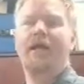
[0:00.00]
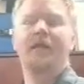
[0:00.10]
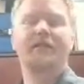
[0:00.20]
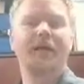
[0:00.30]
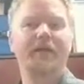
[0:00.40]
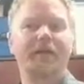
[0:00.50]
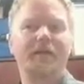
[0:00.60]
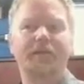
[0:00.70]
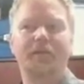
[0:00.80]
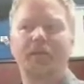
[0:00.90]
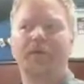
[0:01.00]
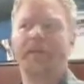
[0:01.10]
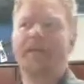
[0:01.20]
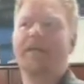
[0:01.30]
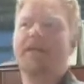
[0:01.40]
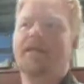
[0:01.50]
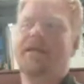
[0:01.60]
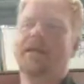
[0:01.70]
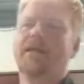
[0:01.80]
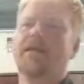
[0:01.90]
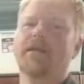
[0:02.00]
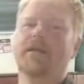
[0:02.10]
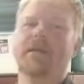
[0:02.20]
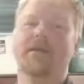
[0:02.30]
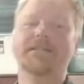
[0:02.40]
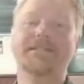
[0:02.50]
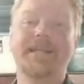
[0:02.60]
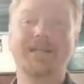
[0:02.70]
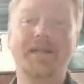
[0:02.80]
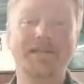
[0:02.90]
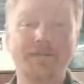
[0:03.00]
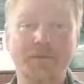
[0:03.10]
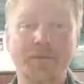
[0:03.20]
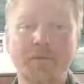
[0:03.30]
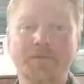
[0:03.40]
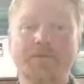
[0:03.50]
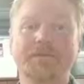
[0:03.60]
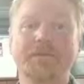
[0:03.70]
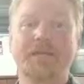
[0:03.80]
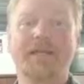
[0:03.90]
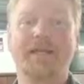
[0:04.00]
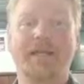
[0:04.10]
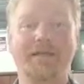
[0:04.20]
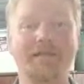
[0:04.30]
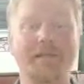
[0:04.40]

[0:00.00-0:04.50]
Standardized work are standardized tools and